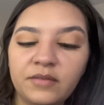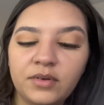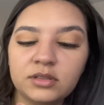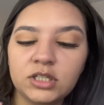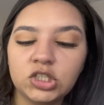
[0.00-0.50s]

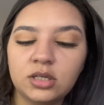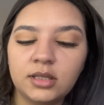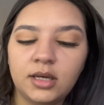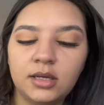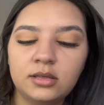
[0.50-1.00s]
foundation
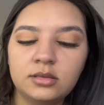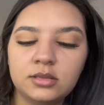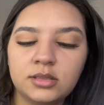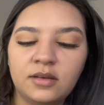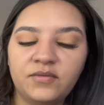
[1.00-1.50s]
again,
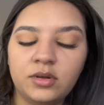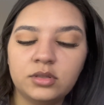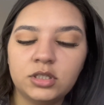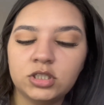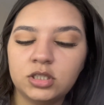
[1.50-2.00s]
same
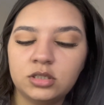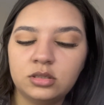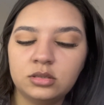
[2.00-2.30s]
foundation,